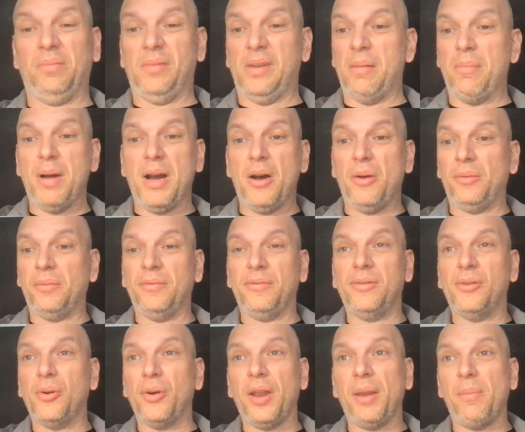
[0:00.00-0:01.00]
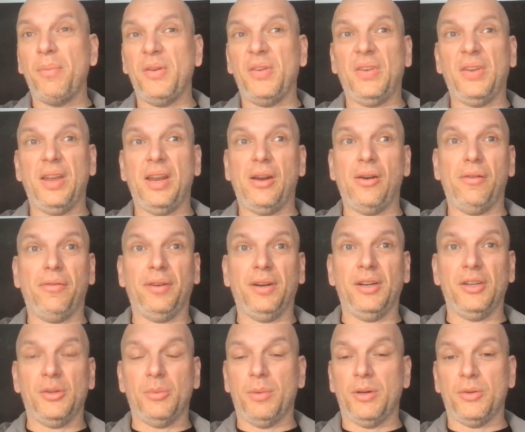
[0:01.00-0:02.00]
About 40% of
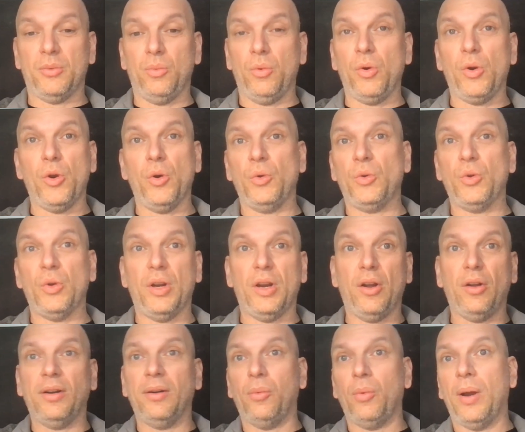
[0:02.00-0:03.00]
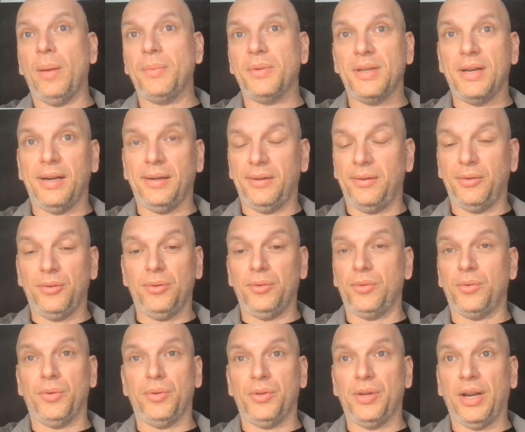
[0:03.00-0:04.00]
customers will go to another website to
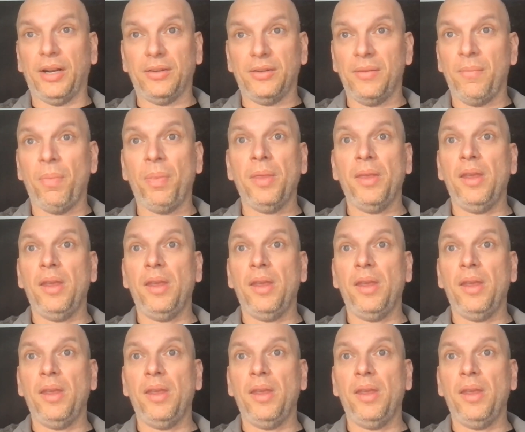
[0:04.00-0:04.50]
transact